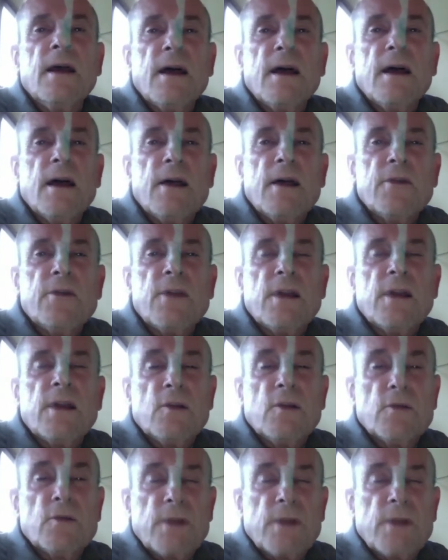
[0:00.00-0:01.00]
that
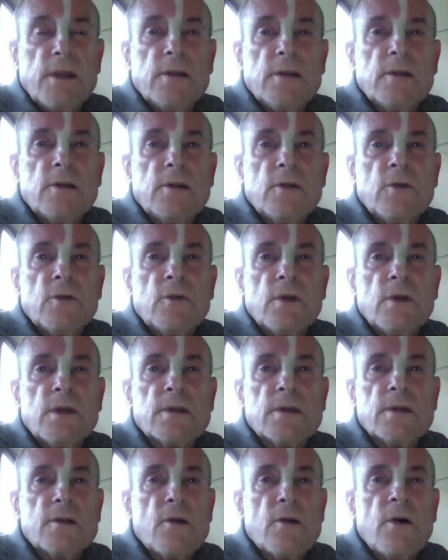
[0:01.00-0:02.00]
you'll need to do
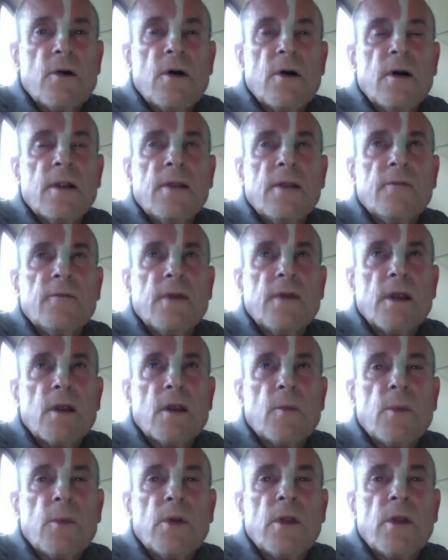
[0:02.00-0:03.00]
is all
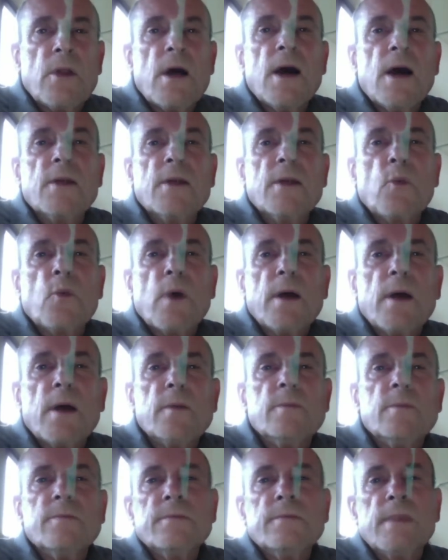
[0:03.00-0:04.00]
available on the
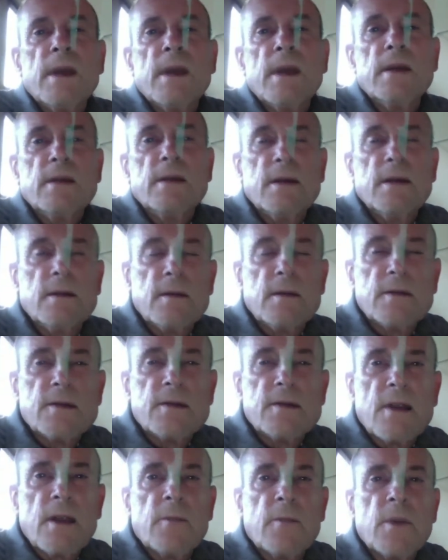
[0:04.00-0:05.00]
web and in the
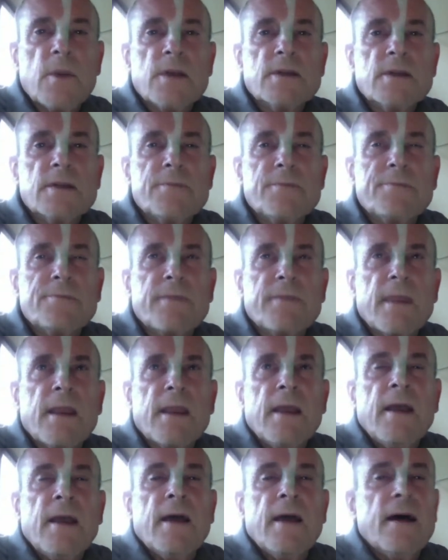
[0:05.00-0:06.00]
syllabus.
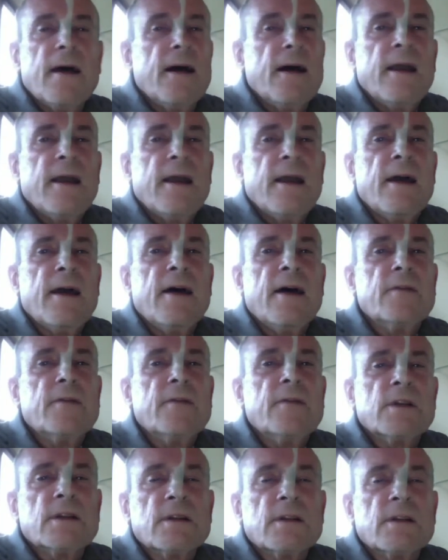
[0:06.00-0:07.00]
I have
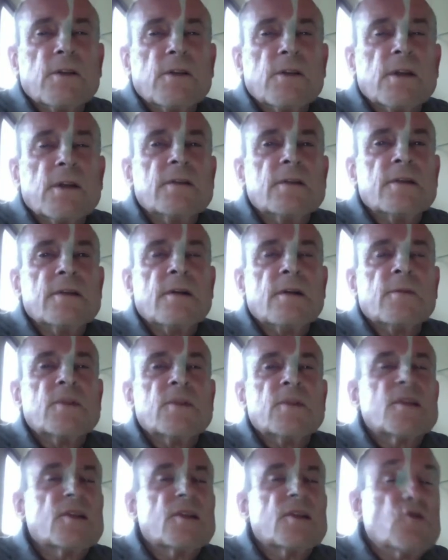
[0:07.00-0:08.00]
included some
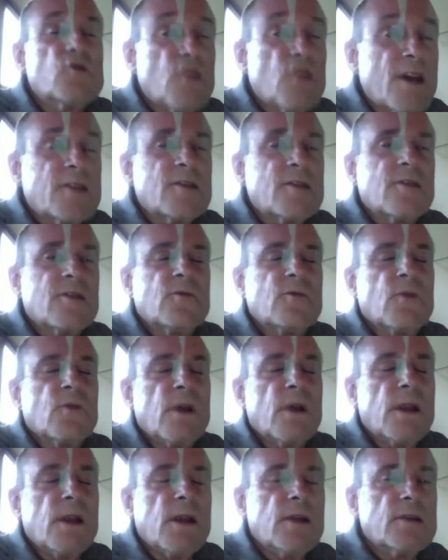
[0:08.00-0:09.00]
suggested
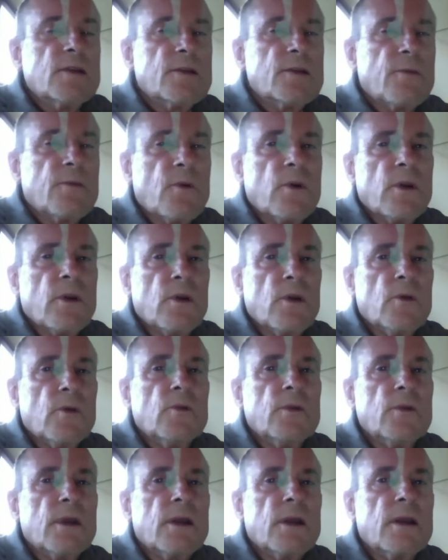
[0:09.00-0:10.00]
readings for
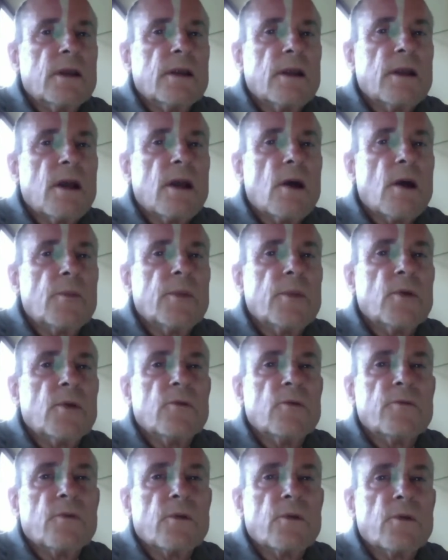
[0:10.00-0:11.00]
you that can help you
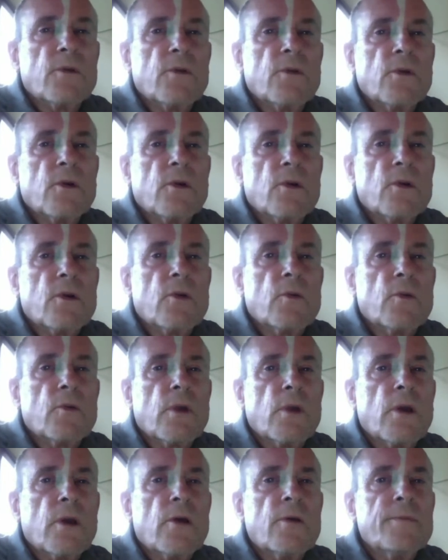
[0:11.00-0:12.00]
further your
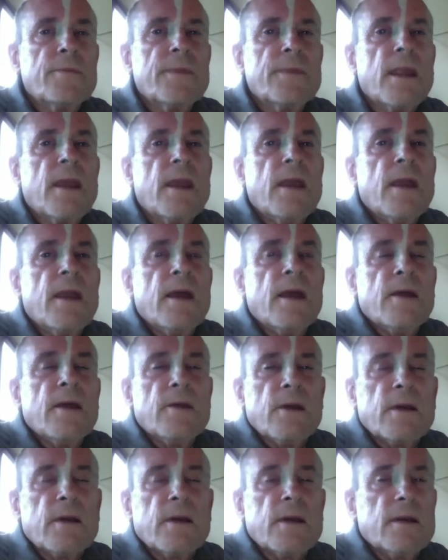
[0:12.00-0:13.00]
career,
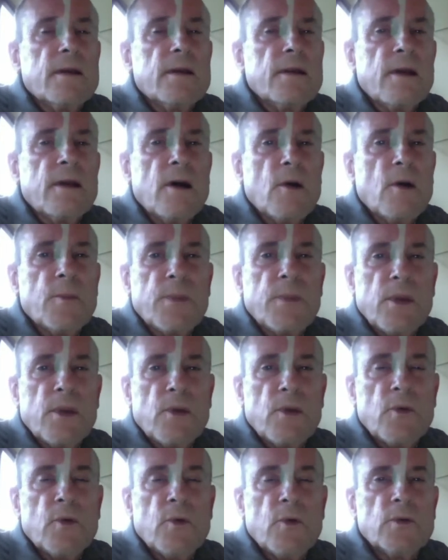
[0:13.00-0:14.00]
that can help
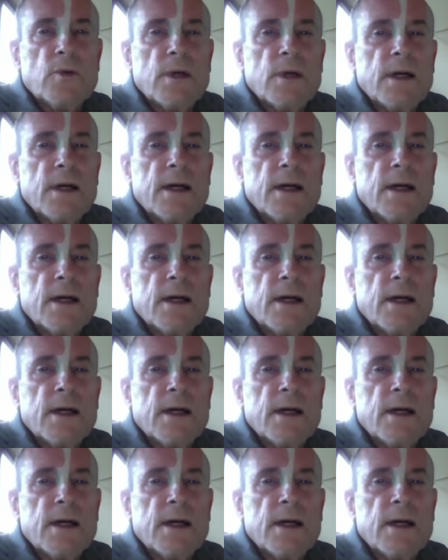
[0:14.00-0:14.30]
you